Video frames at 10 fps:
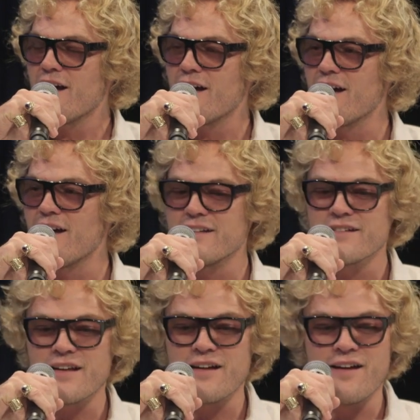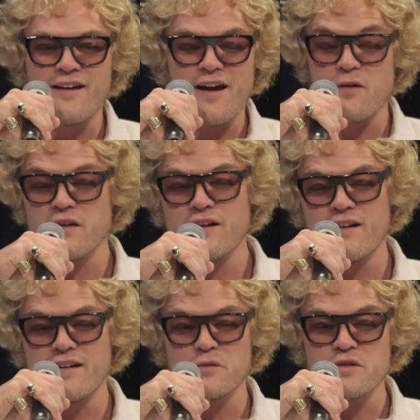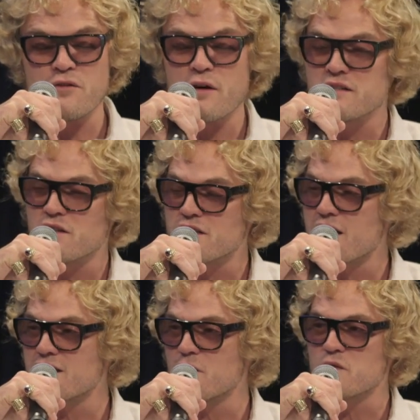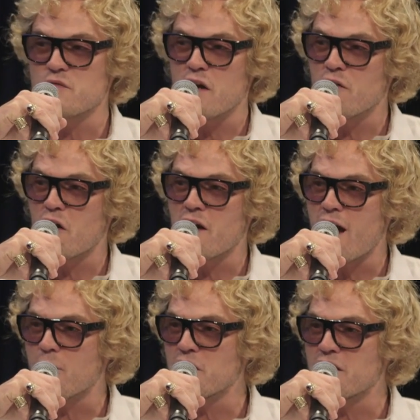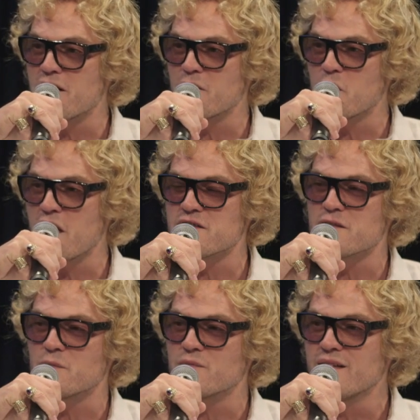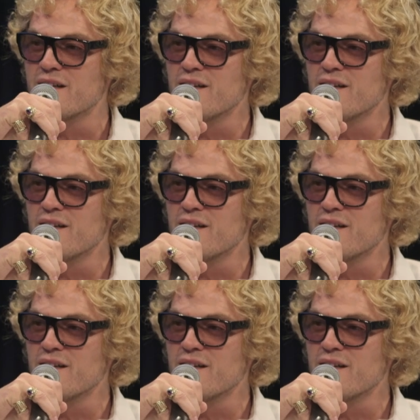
and it was a great success. I was very very happy there, and we had some